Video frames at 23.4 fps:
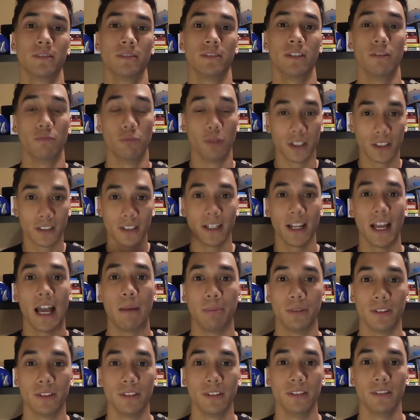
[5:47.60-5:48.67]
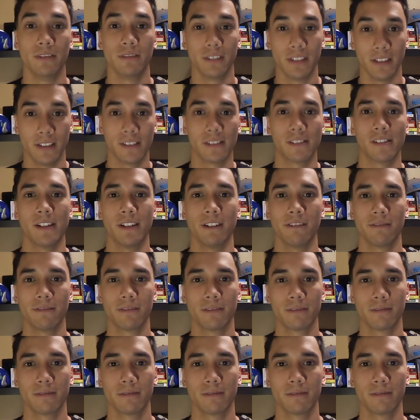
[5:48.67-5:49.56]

of what's gonna happen to you in this life.